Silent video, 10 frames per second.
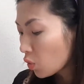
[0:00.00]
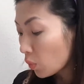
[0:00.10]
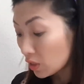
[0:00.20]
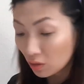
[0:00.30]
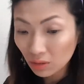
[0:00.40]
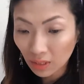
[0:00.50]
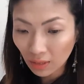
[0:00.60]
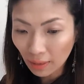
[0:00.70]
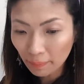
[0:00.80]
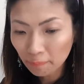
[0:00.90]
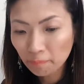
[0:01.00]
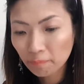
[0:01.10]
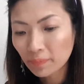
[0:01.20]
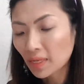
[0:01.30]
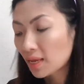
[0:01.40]
when using them.
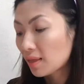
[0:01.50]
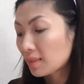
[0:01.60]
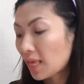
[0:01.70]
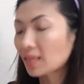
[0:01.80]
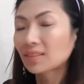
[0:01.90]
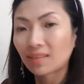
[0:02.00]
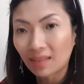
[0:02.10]
Next,